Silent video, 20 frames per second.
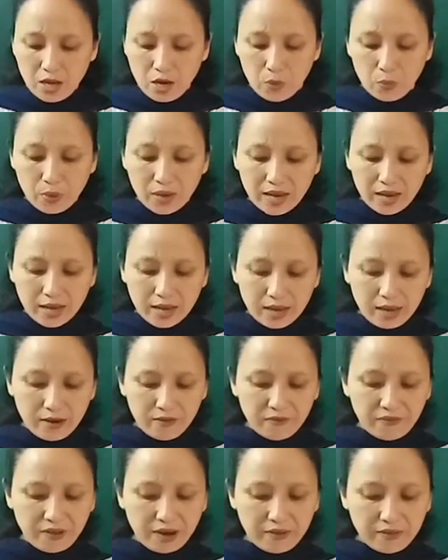We
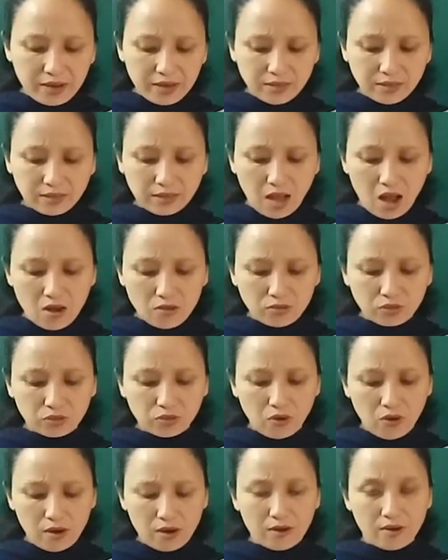hear various sounds
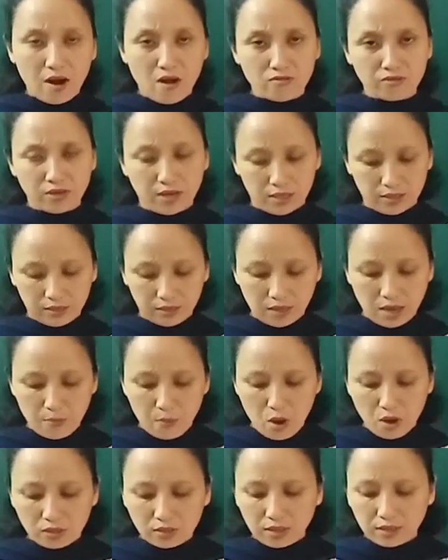all around us.
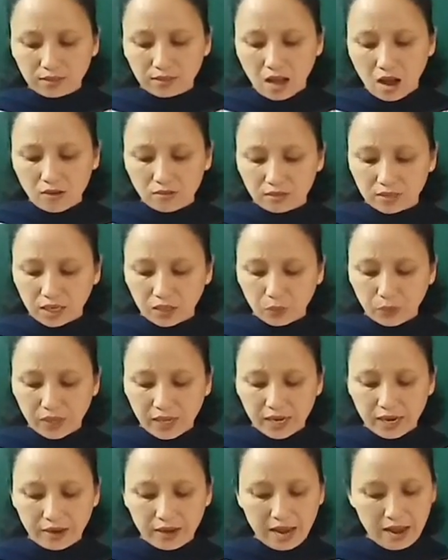Among the sounds that we
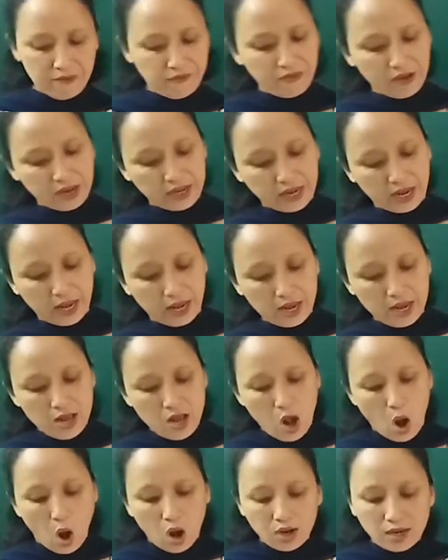hear every day,
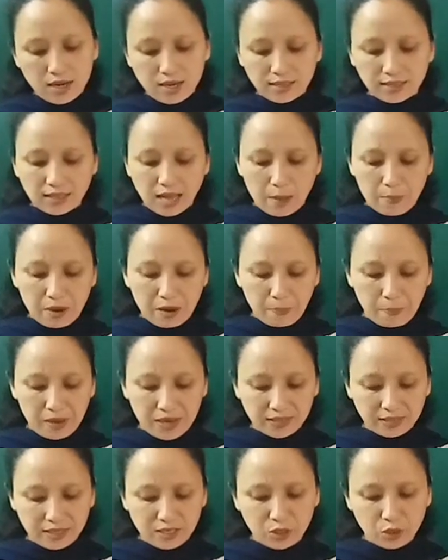only some are
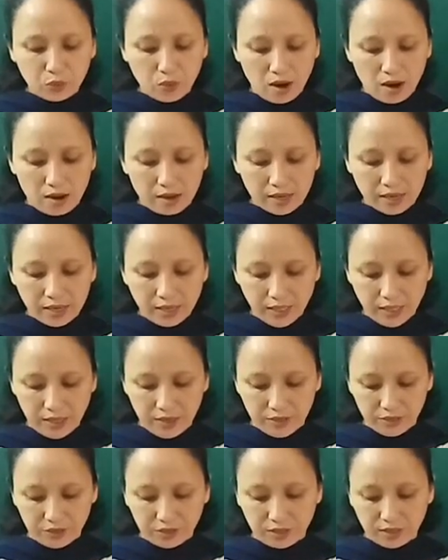pleasant to our
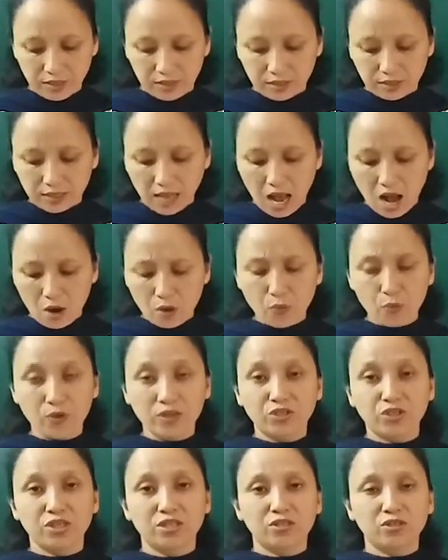ears. Sound
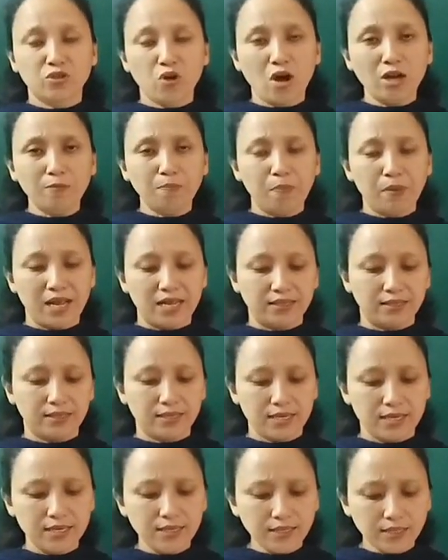which is not
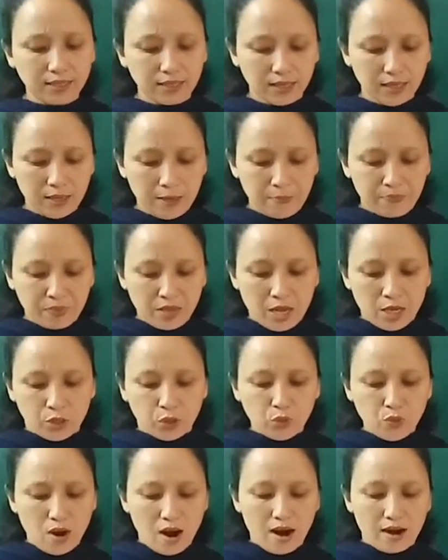pleasant to
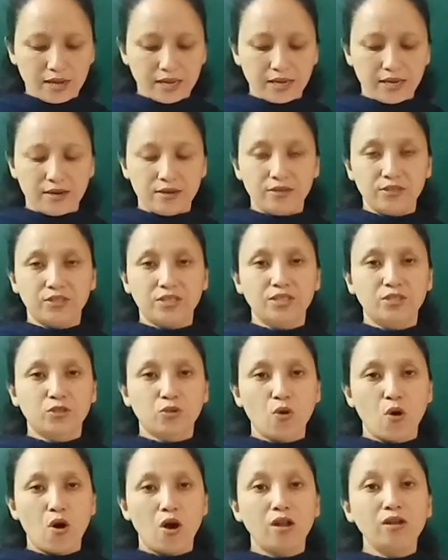our ears is
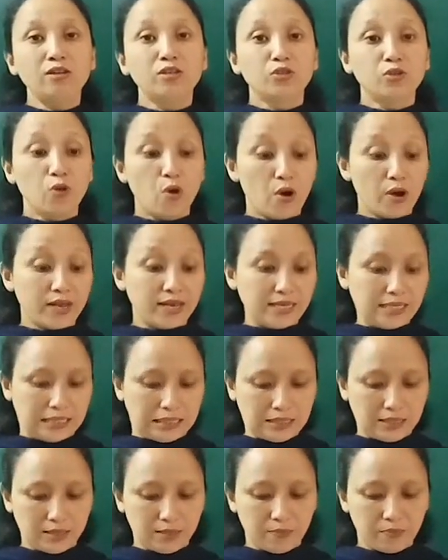called
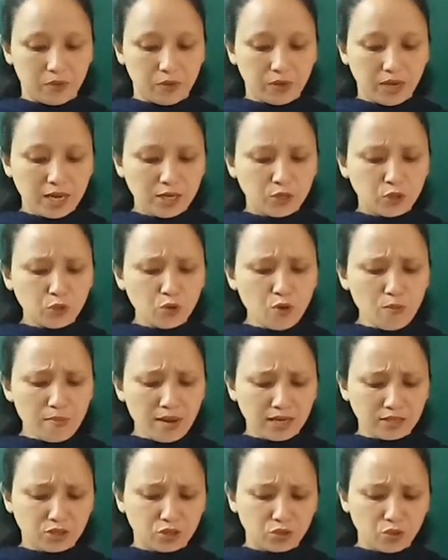noise. Okay, too
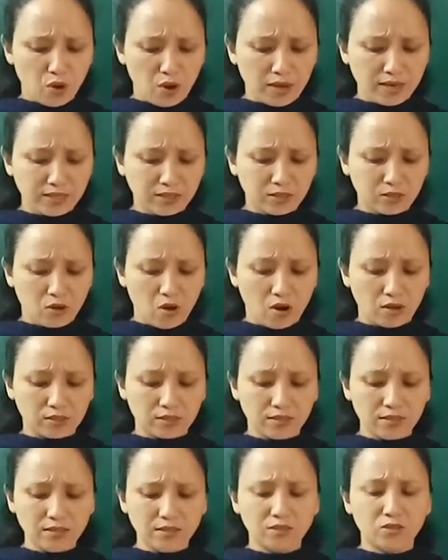much noise
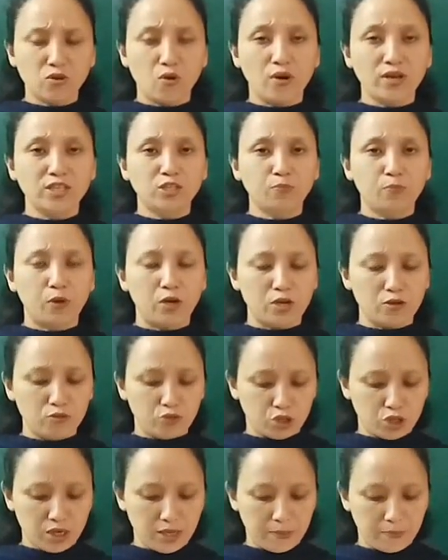causes noise
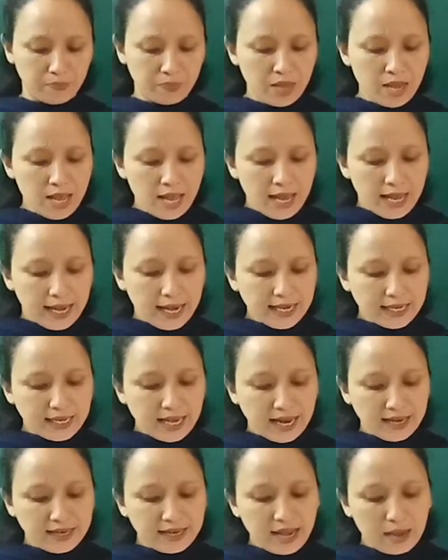pollution. It
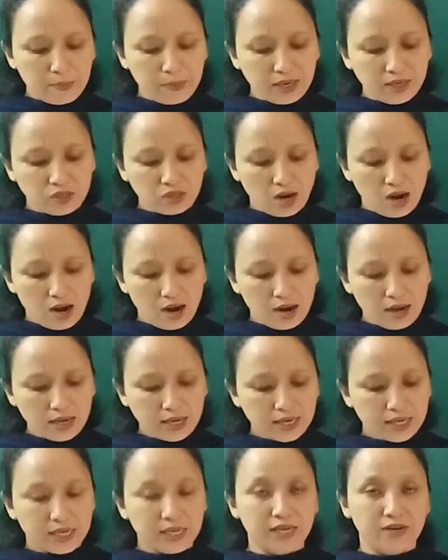can damage our
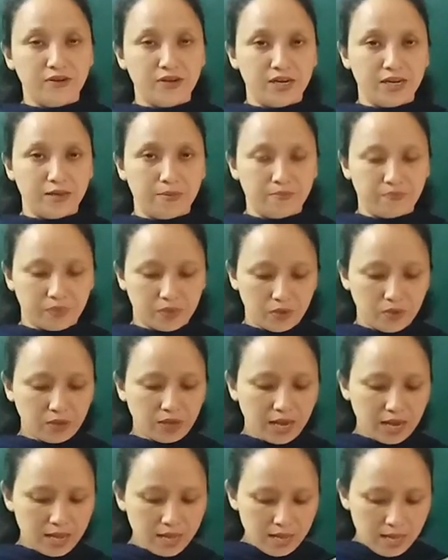hearing.
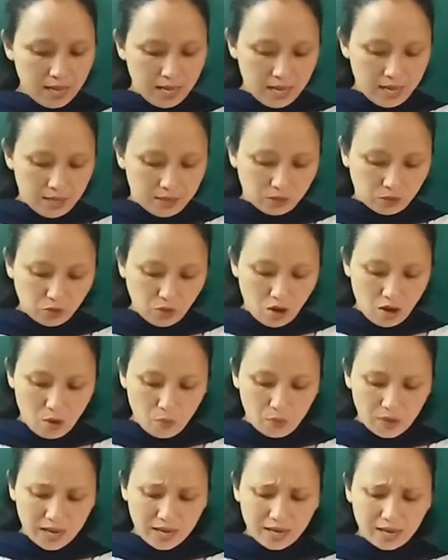Okay, so
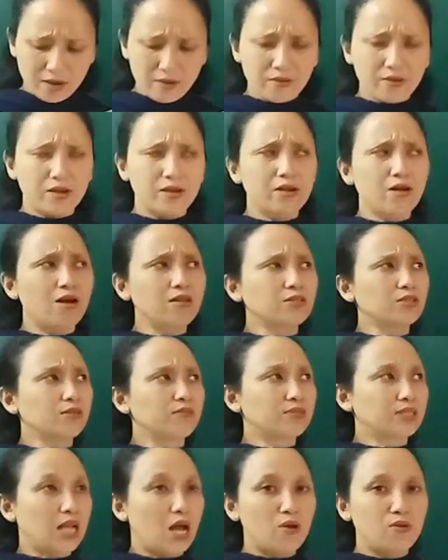we hear lots of
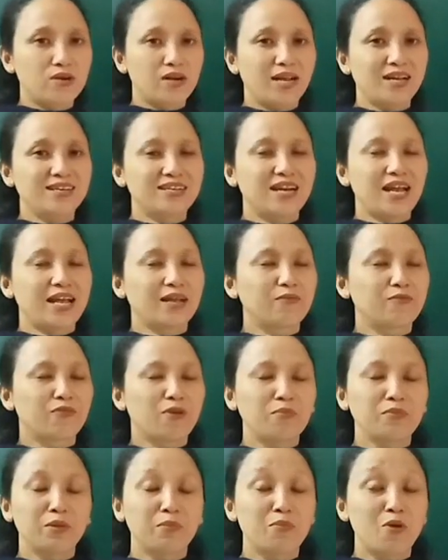sound, right? Like
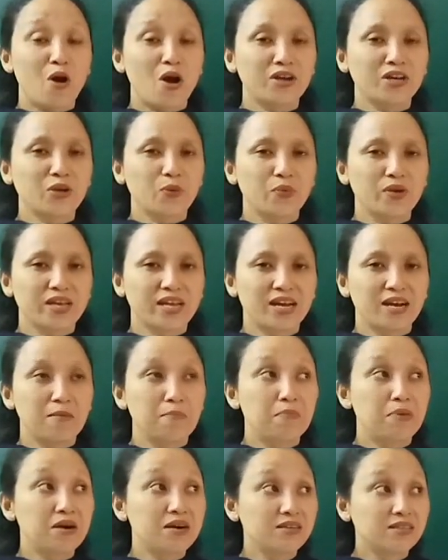from the morning we hear
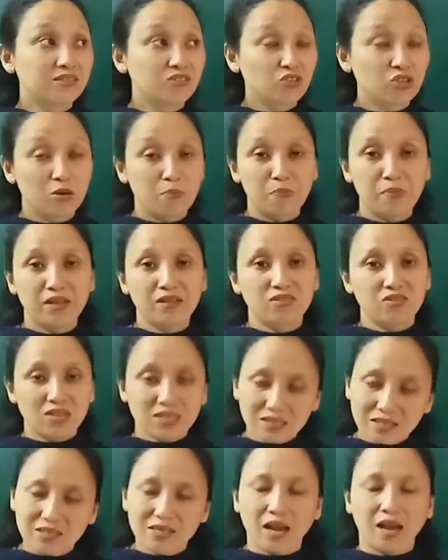birds chirping.
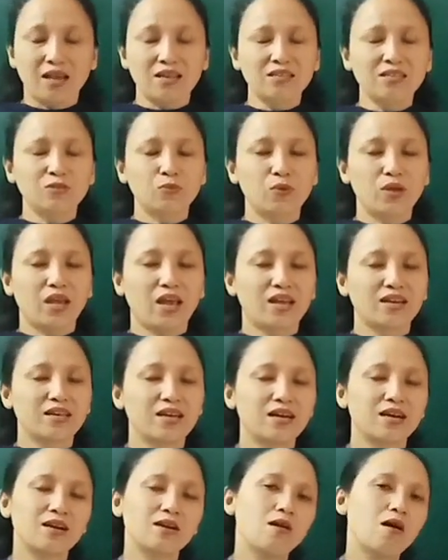These days we can
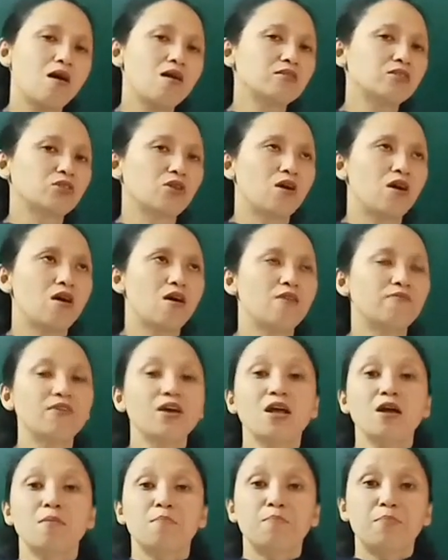hear a lot
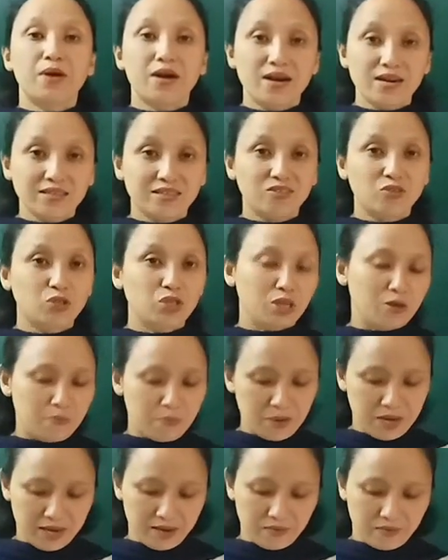of birds
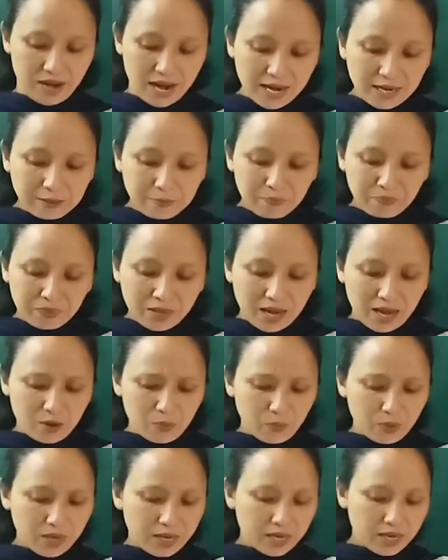chirping, right? And
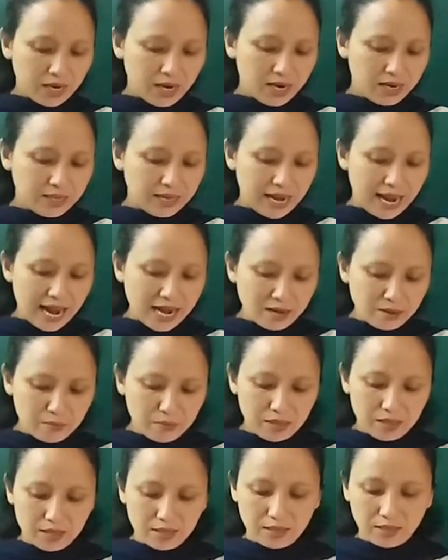we hear the
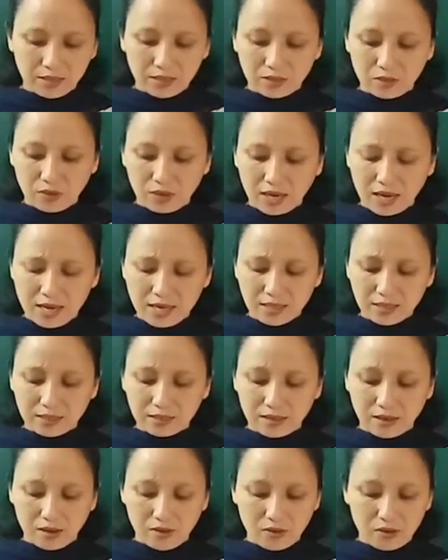animals,
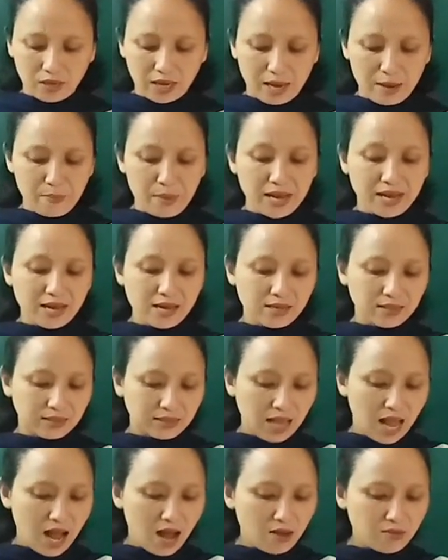okay, making
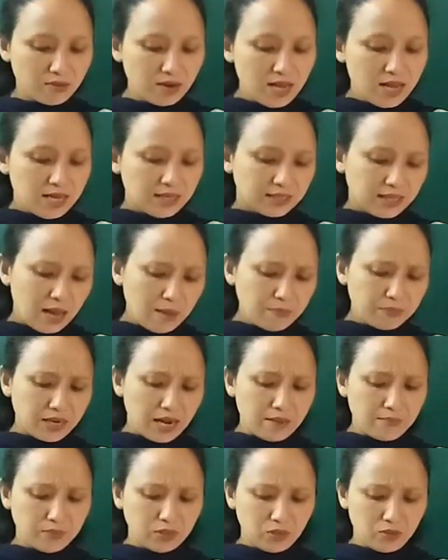sound.
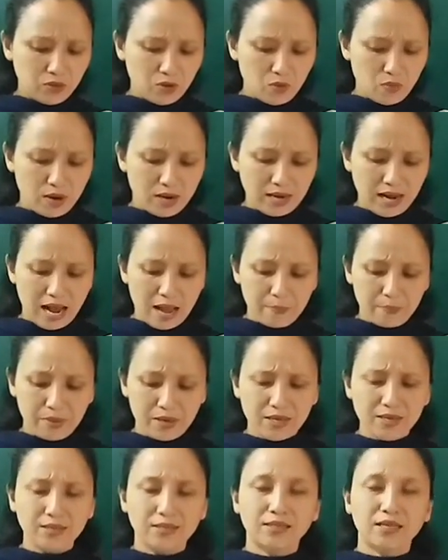Sometimes, you know what
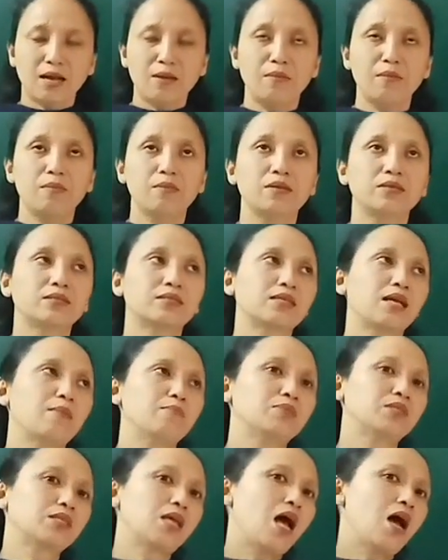happens, some
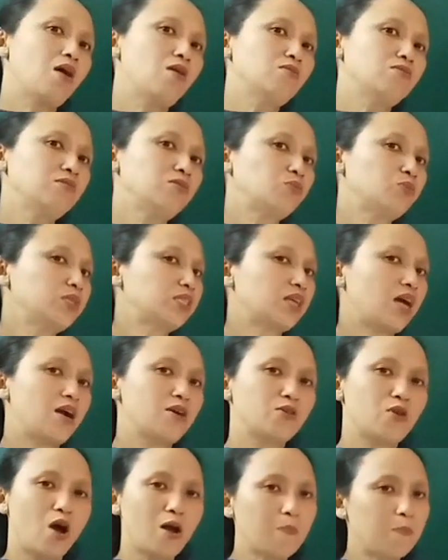sounds which
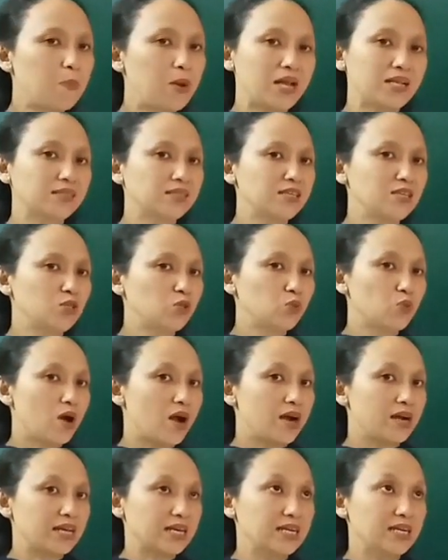are not pleasant to
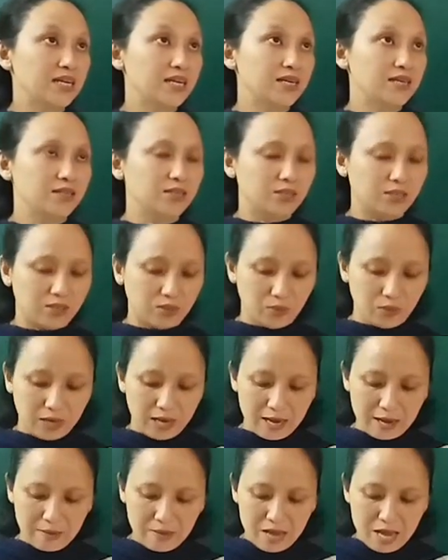our ears,
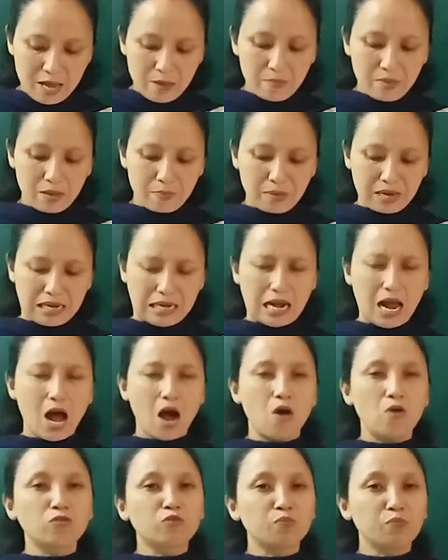okay, maybe
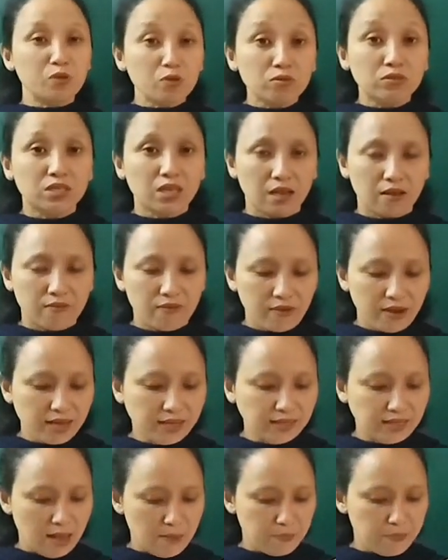loud music, for
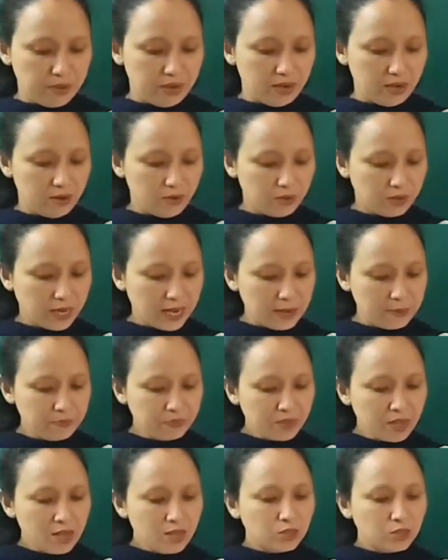example, okay.